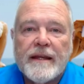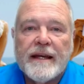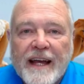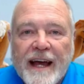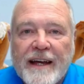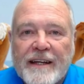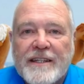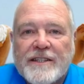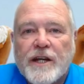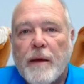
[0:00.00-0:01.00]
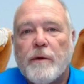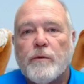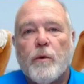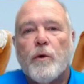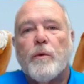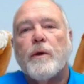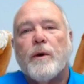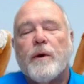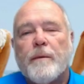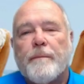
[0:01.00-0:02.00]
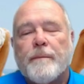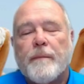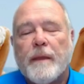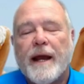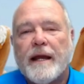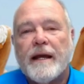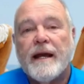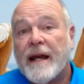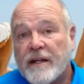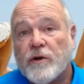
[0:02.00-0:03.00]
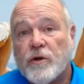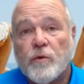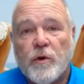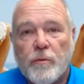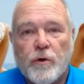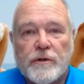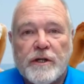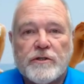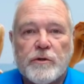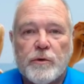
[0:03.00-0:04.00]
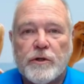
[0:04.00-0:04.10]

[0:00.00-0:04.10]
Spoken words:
Hi, this is Tommy, Florida Realtor. As usual, with most things in real